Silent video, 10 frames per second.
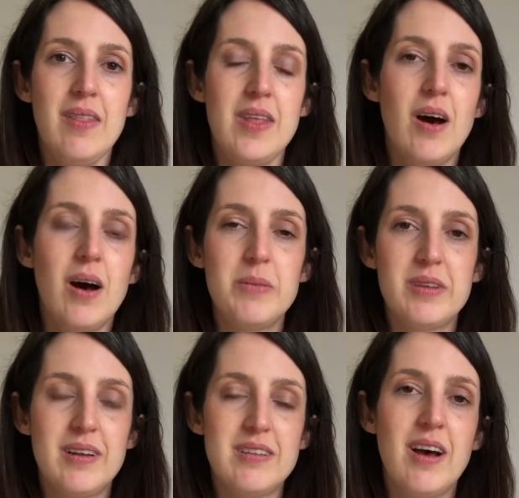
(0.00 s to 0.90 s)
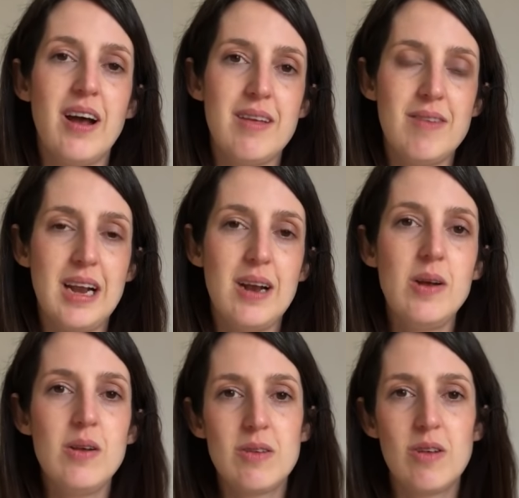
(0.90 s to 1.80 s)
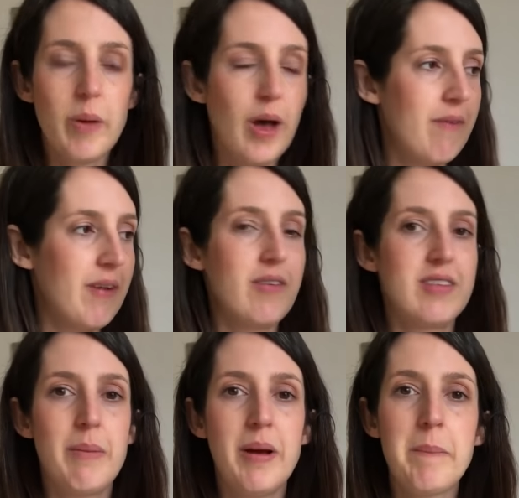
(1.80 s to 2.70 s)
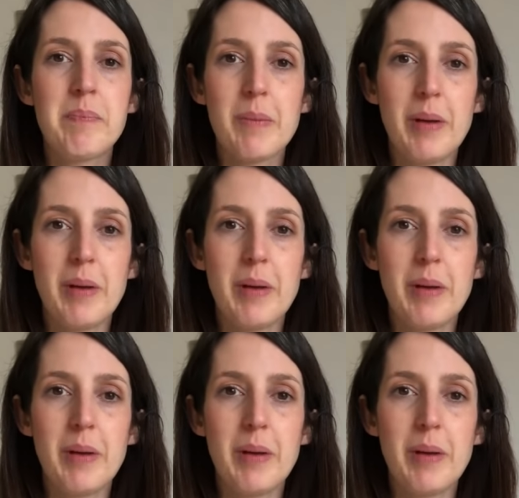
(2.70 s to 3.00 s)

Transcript: The arms aren't tight, they're really loose, so it's perfect for summer.